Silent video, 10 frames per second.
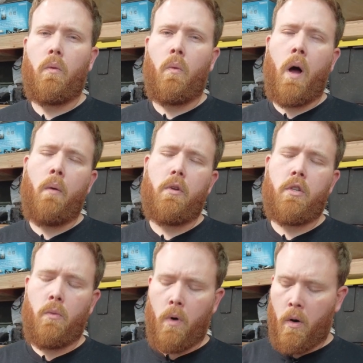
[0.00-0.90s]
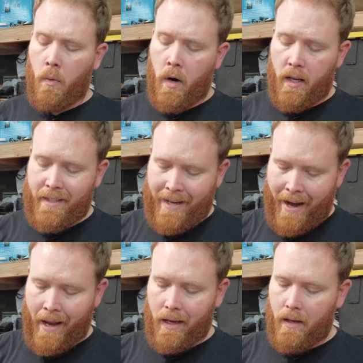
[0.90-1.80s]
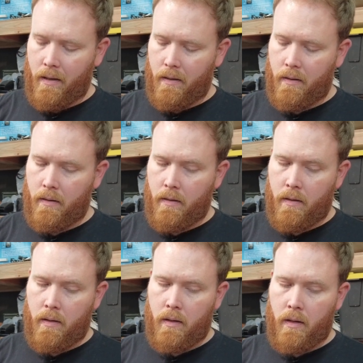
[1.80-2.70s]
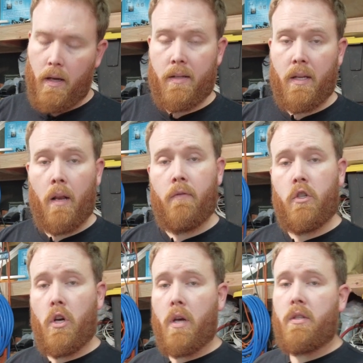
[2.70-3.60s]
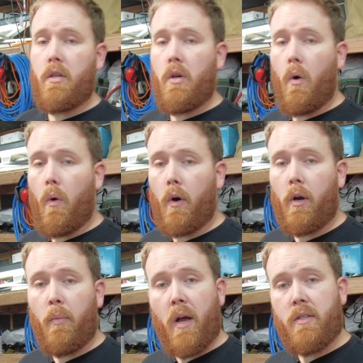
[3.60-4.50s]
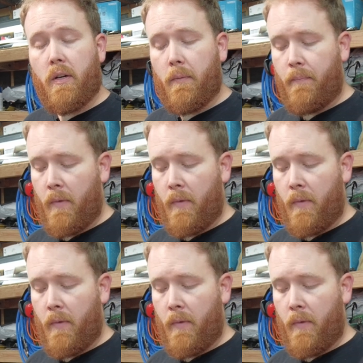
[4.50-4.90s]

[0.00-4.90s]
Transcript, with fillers: Why would you want to run a tank instead of just your compressor?